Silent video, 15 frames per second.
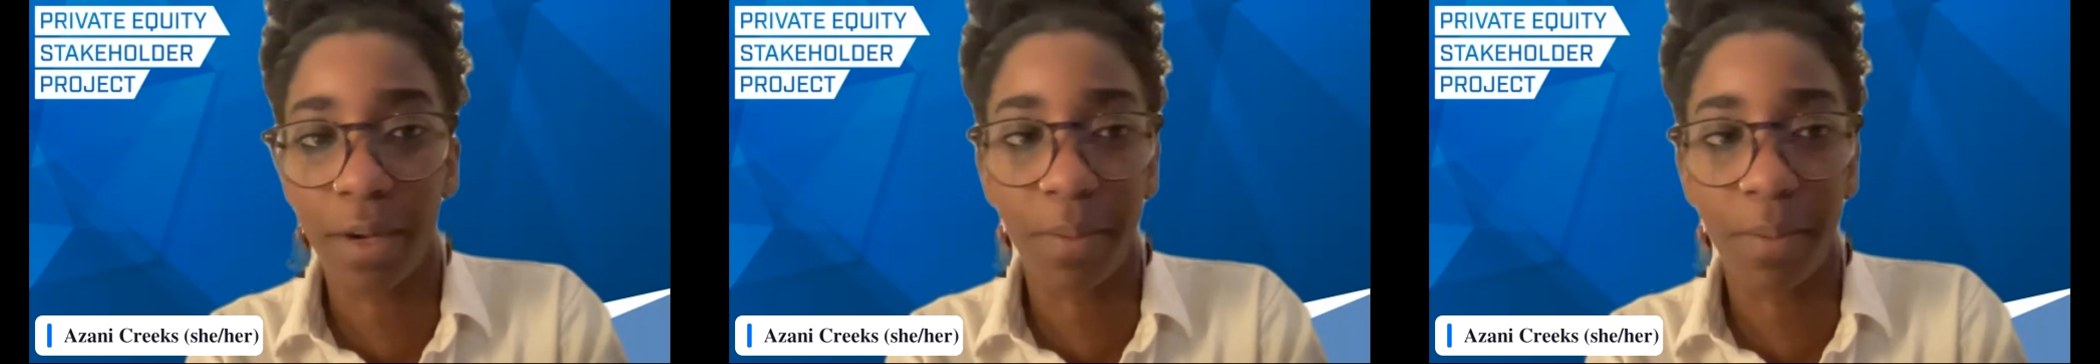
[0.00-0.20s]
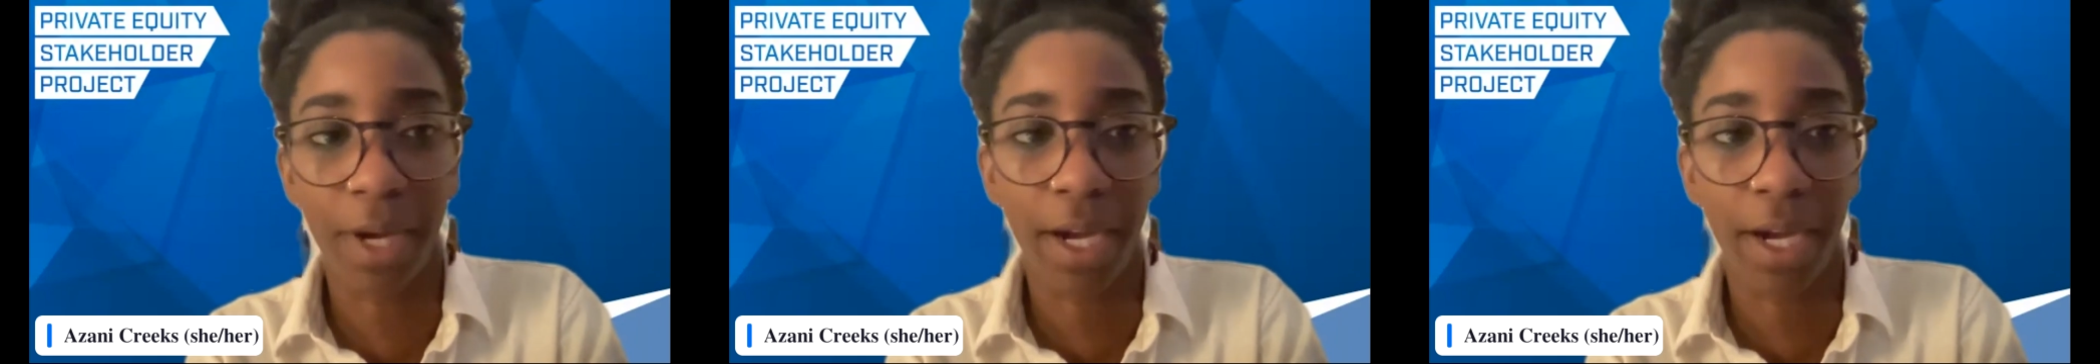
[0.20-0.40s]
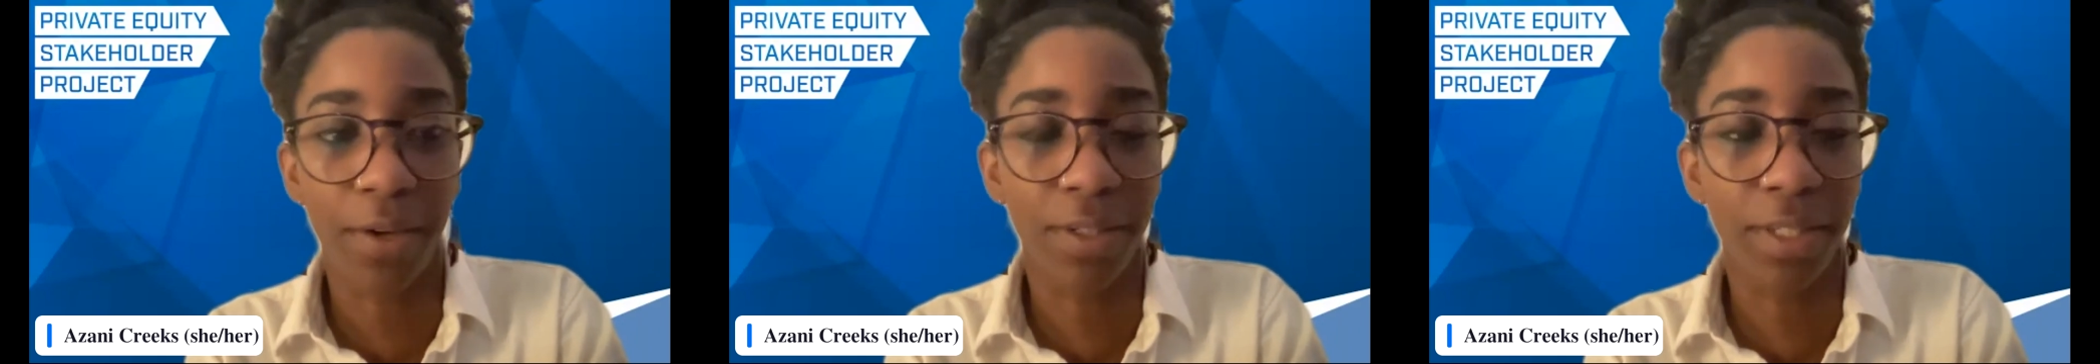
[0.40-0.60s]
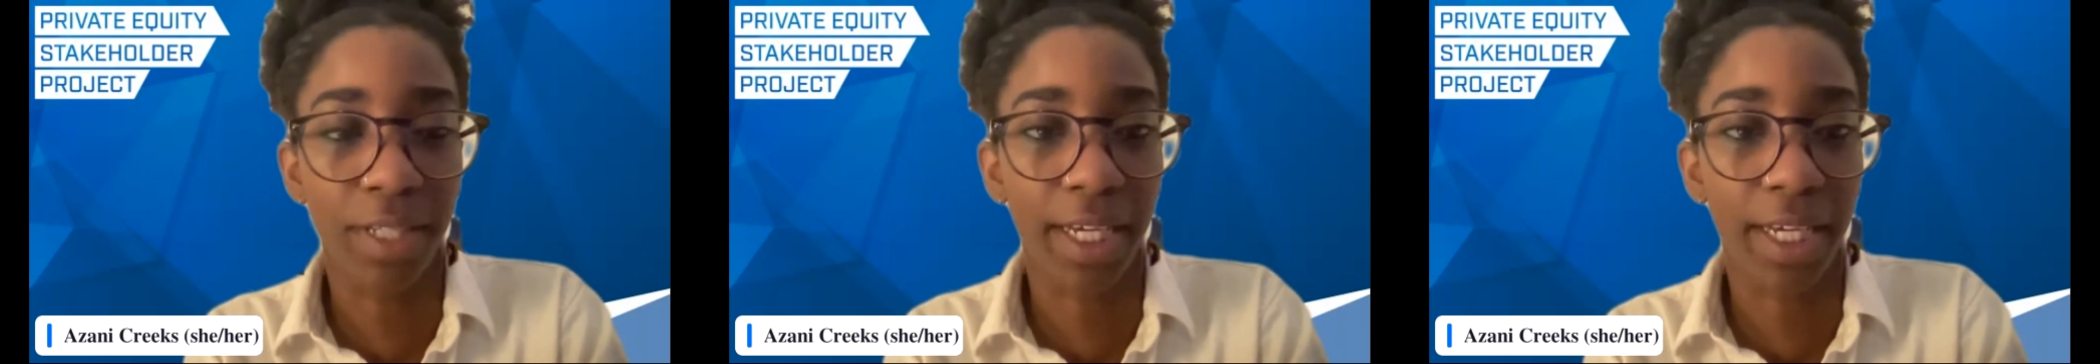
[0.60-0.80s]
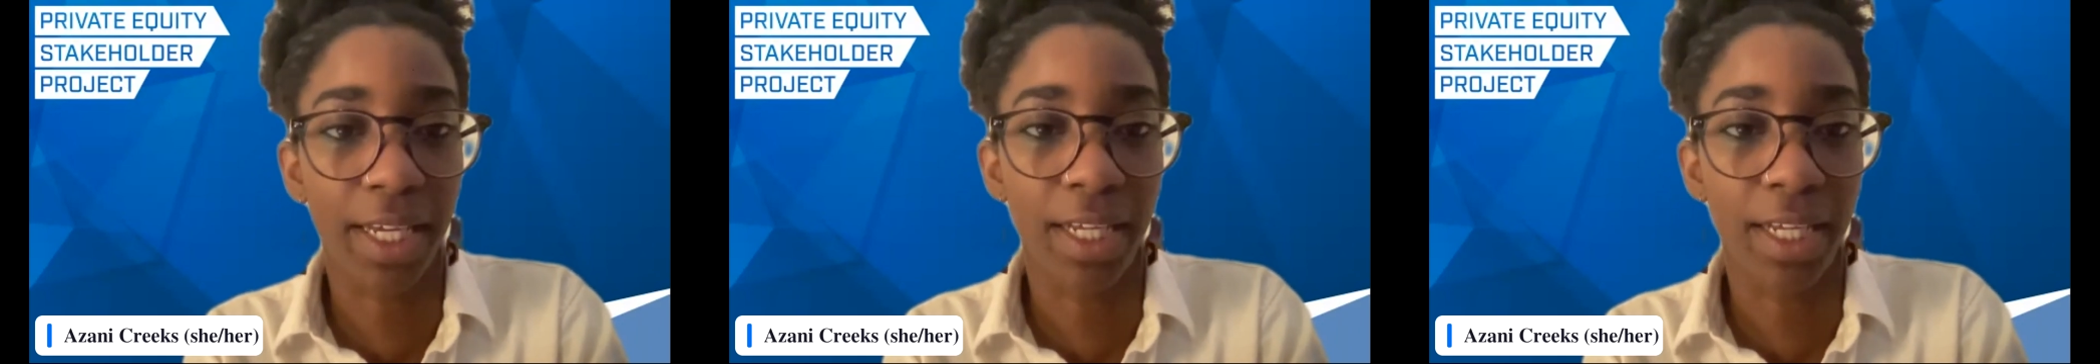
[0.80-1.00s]
about
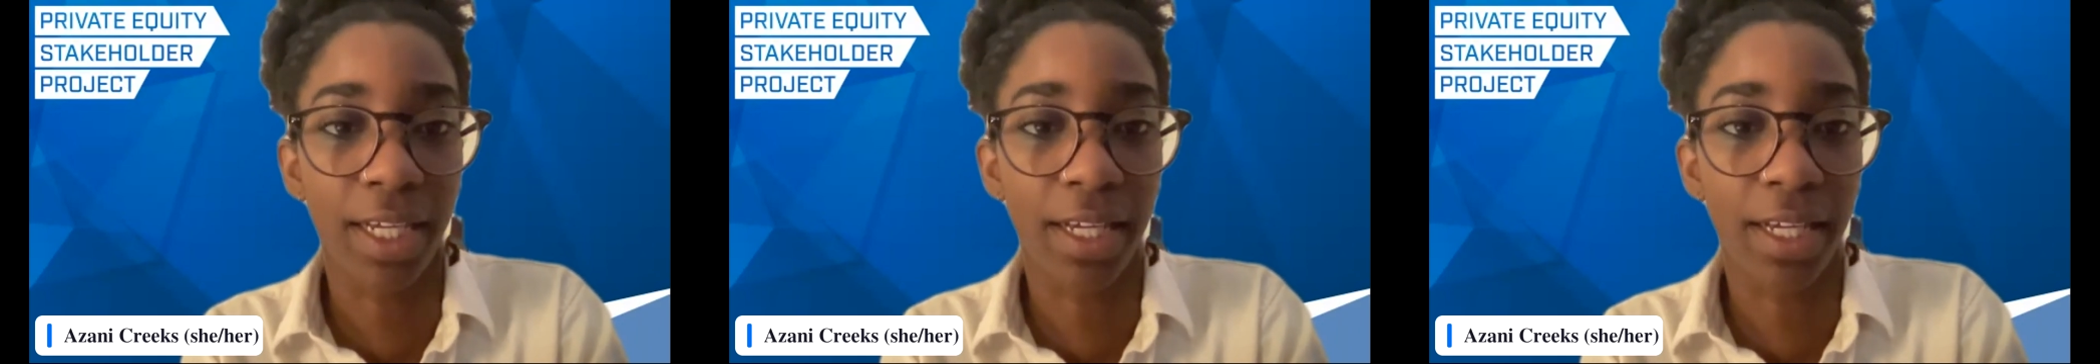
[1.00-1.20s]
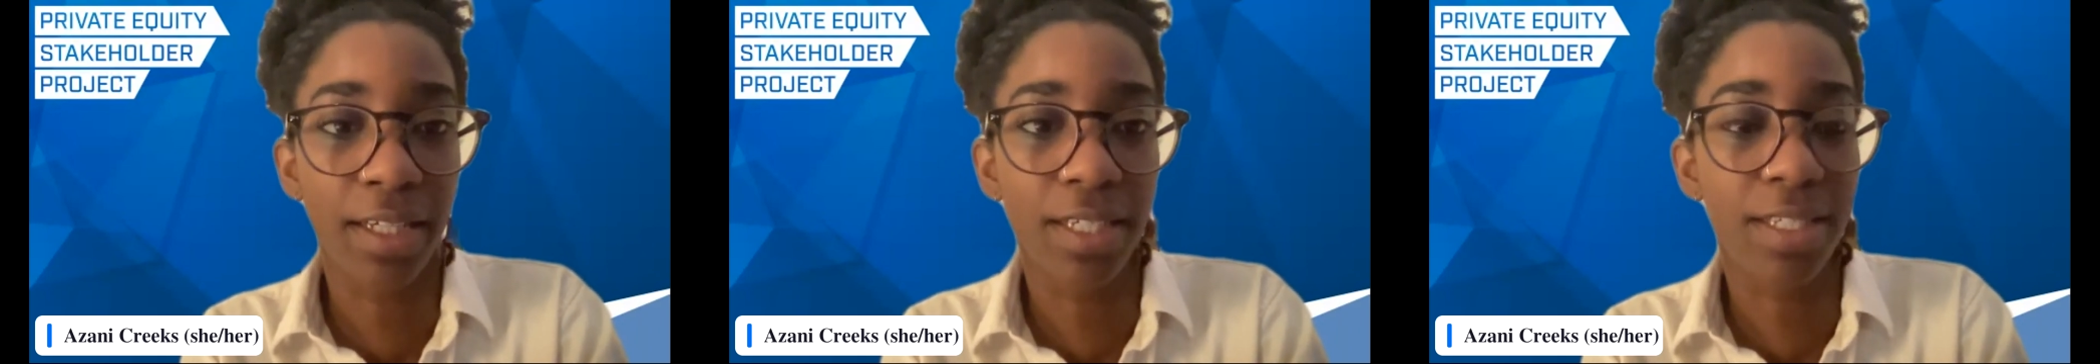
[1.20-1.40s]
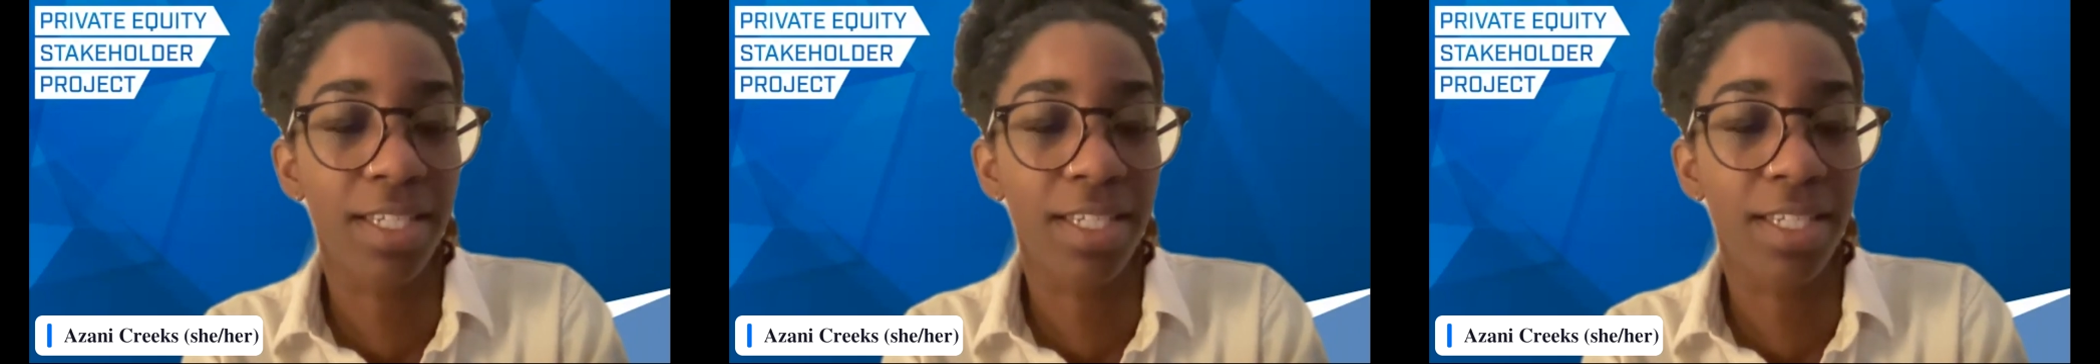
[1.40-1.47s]
like any